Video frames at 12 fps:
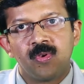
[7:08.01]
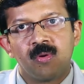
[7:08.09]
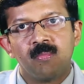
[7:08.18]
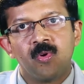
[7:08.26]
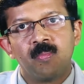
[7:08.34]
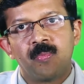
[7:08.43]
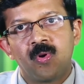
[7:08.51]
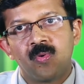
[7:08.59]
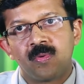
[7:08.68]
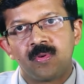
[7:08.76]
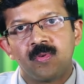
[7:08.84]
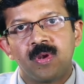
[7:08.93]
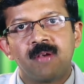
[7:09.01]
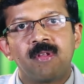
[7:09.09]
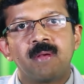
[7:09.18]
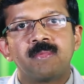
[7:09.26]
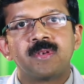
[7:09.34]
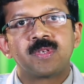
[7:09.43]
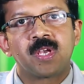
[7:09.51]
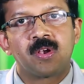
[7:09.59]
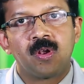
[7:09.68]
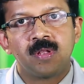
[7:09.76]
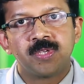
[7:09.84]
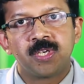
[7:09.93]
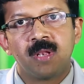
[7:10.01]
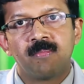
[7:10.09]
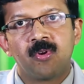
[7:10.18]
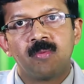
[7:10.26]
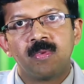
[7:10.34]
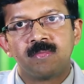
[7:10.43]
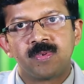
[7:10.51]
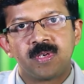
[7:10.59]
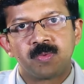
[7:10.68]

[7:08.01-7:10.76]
you are more prone to develop psychological problems,